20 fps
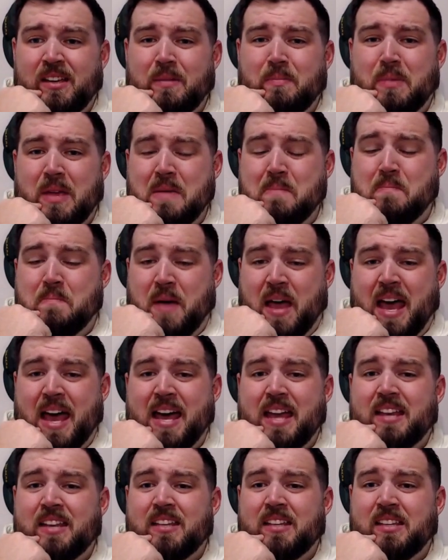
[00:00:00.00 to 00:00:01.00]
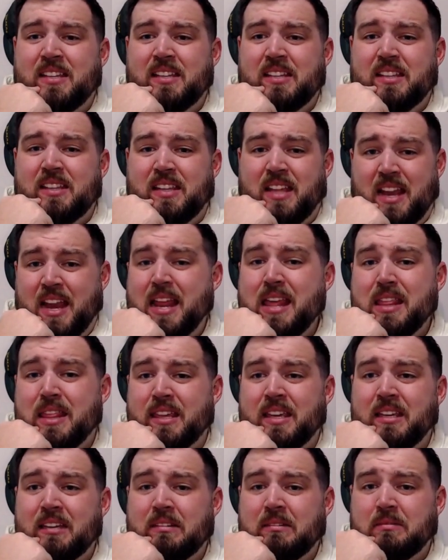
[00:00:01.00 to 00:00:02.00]
being bad than
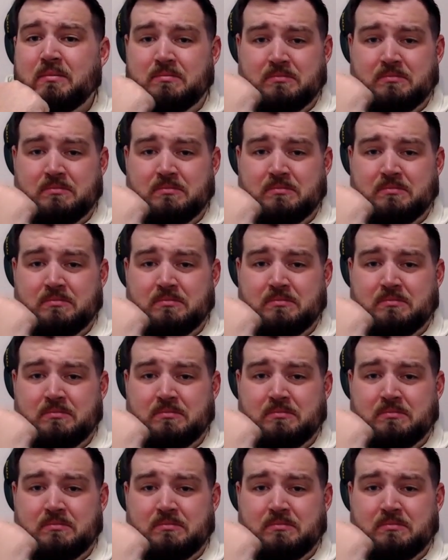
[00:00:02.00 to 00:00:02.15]
anything.